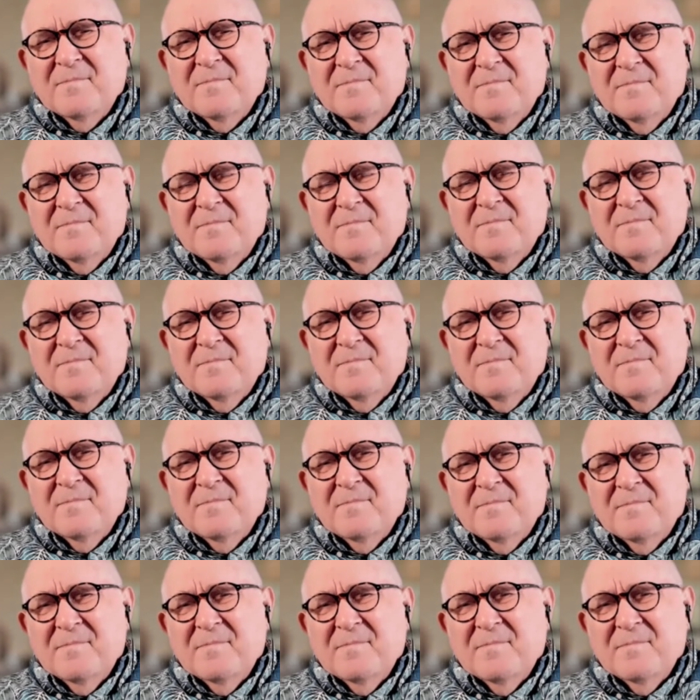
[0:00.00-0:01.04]

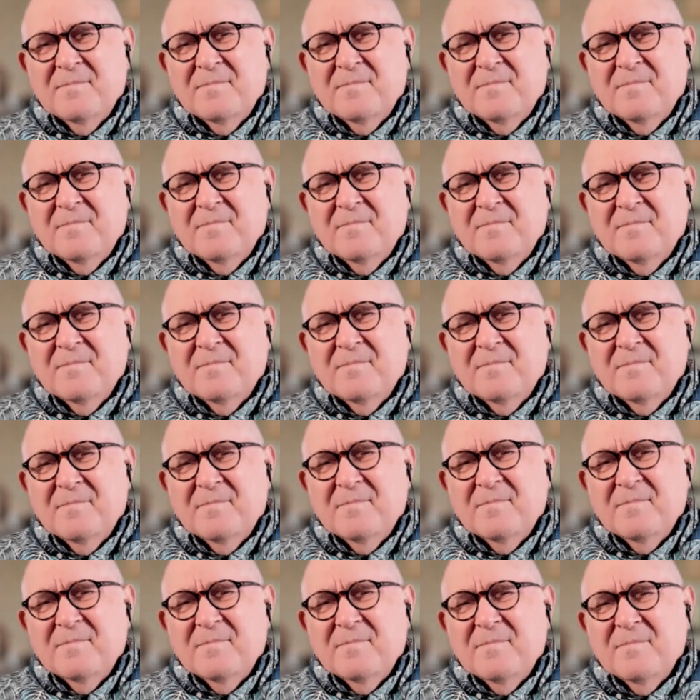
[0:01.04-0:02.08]

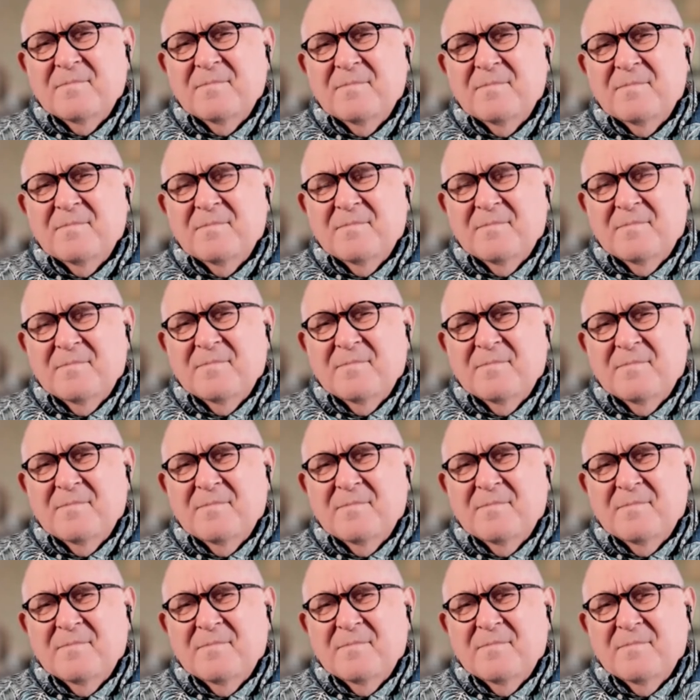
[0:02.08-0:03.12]

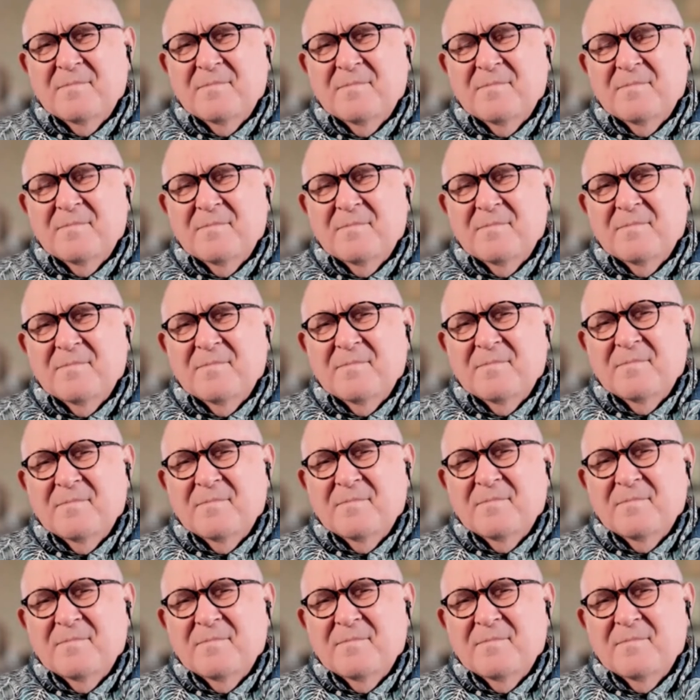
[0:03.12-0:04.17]

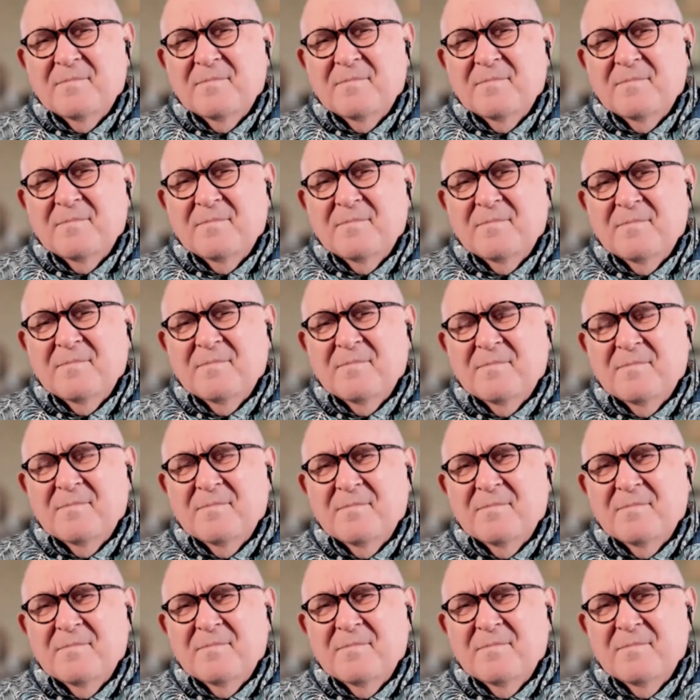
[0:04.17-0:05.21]

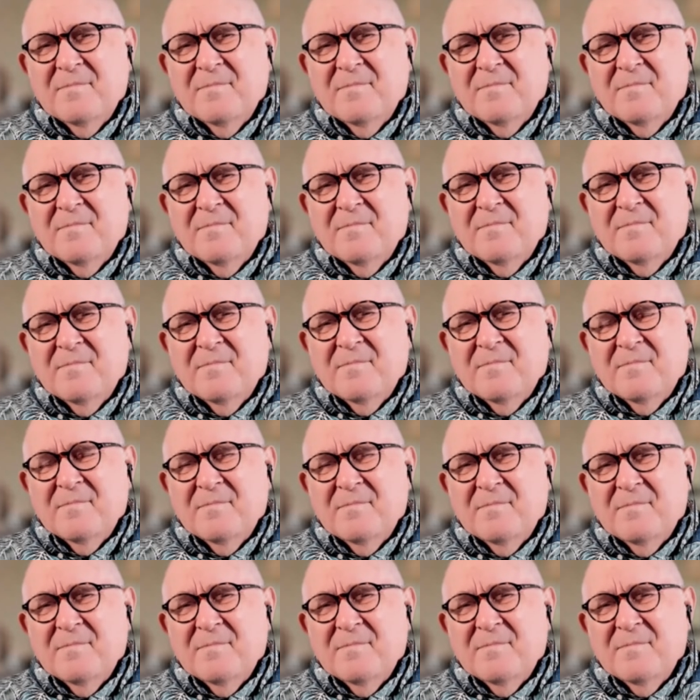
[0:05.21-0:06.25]
[no speech]